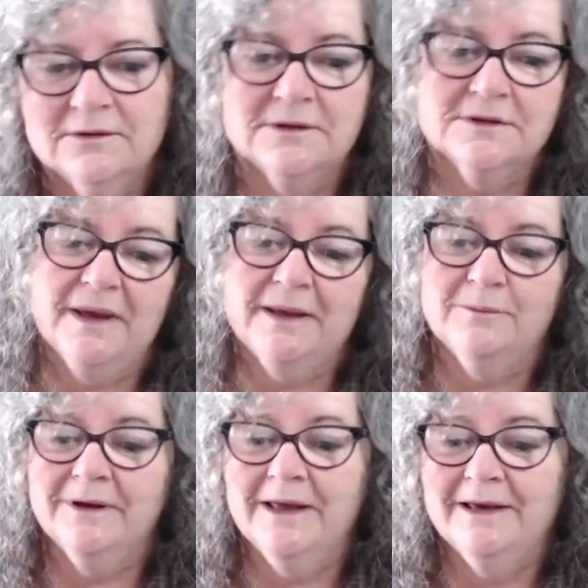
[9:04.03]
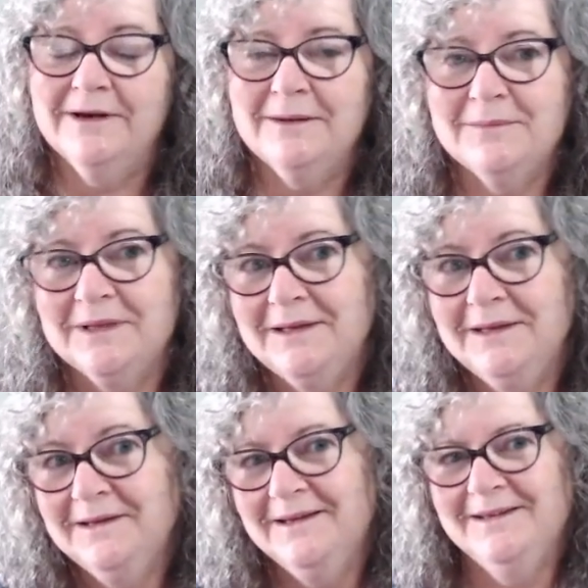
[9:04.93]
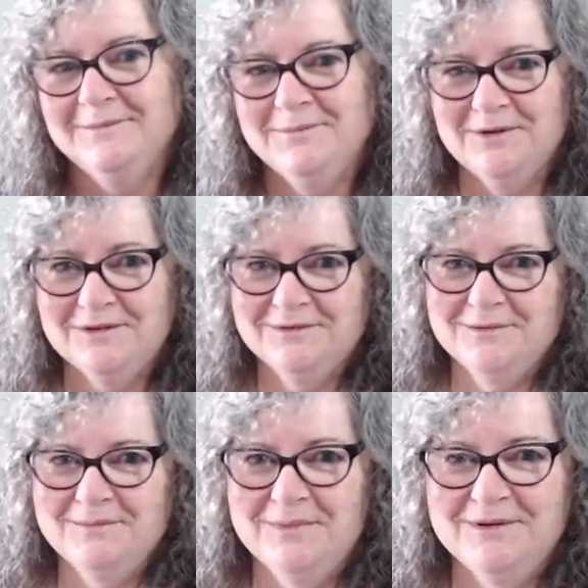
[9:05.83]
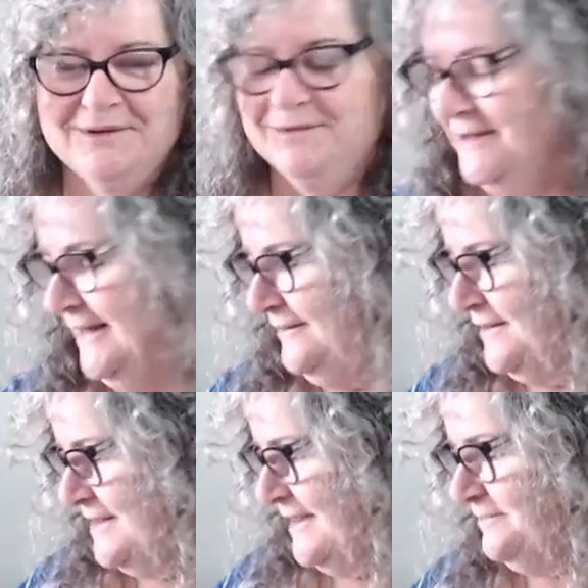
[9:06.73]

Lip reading: a bad one to have up there. Beautiful, beautiful little avatar.